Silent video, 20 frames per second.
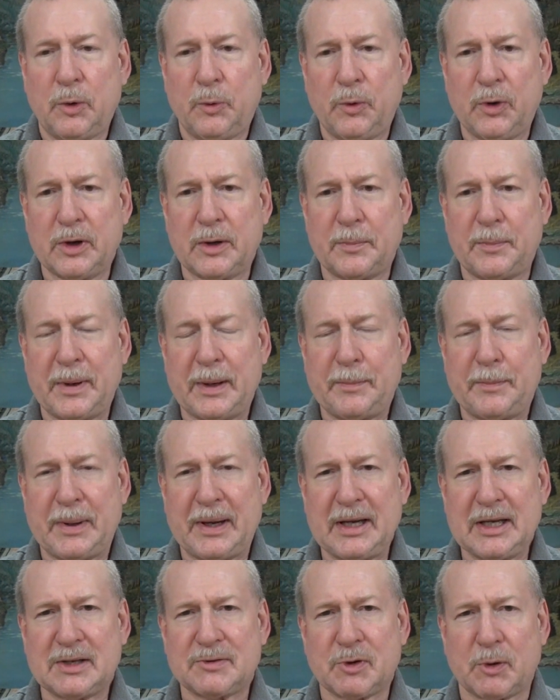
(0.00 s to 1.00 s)
We're to be
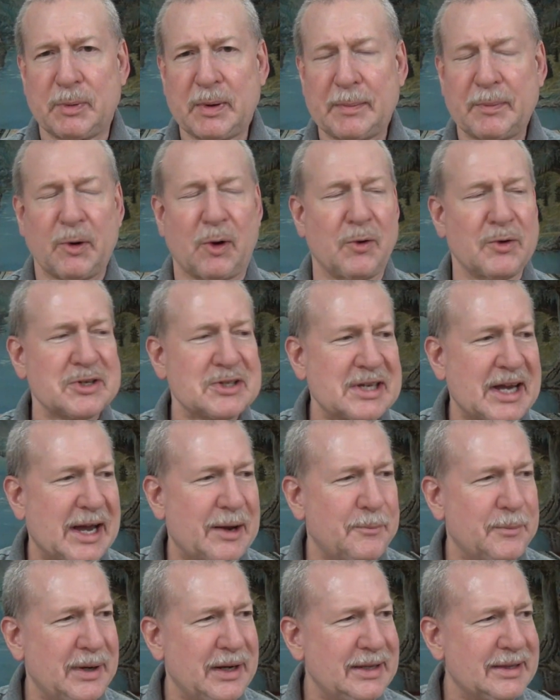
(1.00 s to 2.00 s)
peaceful people. Oh, does
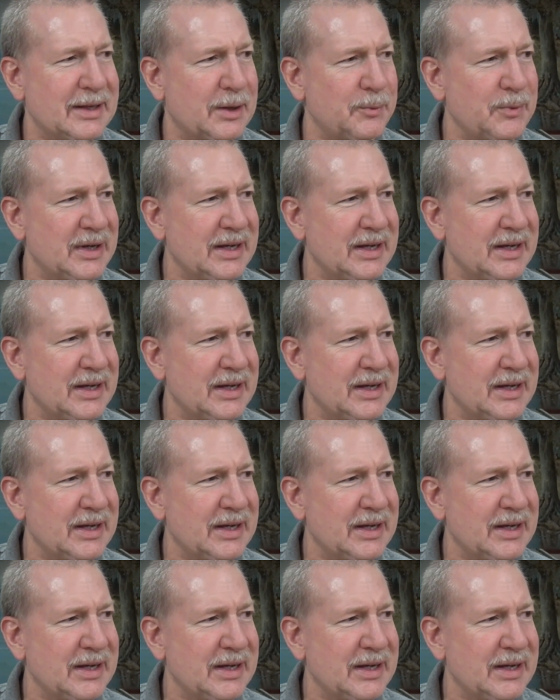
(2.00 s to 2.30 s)
that mean that